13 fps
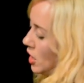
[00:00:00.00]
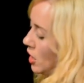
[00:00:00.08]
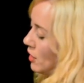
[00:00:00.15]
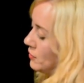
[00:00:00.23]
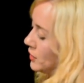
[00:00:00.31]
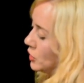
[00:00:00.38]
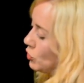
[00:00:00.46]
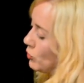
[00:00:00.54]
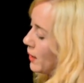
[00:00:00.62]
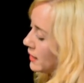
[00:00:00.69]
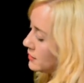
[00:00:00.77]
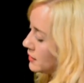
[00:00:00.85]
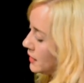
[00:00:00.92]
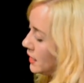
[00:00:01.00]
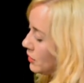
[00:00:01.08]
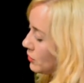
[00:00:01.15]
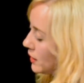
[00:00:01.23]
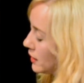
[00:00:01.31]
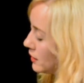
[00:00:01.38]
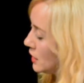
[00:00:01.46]
of the cube
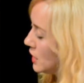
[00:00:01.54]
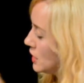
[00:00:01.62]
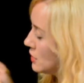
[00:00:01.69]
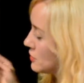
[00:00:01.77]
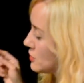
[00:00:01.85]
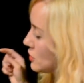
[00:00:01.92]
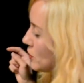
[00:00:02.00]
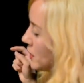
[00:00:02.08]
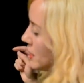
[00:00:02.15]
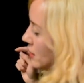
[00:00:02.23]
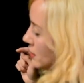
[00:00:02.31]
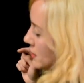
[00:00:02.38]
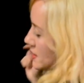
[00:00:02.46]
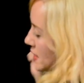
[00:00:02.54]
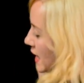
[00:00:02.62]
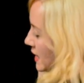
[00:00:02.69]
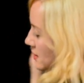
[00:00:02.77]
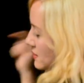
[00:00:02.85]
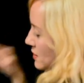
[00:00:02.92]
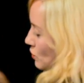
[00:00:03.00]
octahedron. So here is
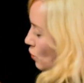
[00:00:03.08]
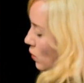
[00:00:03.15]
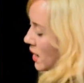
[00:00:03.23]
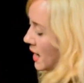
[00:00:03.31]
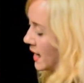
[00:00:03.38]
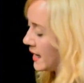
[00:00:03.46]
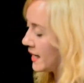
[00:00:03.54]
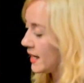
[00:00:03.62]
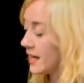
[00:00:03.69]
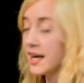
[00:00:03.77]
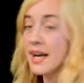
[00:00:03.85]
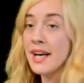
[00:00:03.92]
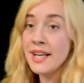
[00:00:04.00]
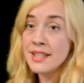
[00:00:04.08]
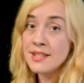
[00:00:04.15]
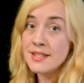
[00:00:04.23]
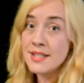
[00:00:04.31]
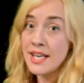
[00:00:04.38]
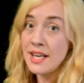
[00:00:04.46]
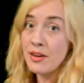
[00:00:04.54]
X and Y and
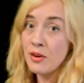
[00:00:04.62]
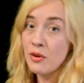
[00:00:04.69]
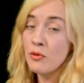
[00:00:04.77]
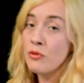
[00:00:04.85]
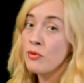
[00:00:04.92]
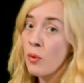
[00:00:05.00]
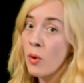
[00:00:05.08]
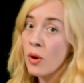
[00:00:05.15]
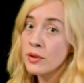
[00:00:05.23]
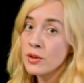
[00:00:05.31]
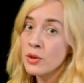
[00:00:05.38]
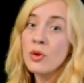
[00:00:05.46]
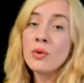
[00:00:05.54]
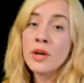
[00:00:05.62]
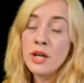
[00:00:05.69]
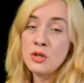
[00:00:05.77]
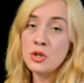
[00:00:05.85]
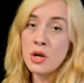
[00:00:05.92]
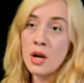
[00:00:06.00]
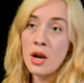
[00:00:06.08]
Z for the
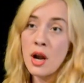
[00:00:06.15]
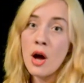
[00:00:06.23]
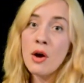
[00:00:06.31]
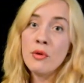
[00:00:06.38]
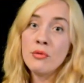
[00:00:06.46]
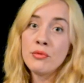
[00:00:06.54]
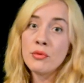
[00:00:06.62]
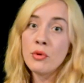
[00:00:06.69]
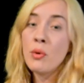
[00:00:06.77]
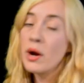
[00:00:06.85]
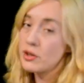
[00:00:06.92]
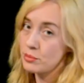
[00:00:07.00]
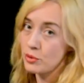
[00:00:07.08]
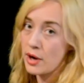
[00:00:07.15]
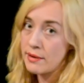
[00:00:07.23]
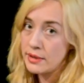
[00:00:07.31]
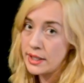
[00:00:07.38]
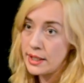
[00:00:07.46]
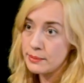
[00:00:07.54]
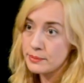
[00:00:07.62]
location of quantum
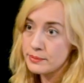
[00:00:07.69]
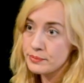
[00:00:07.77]
gravity.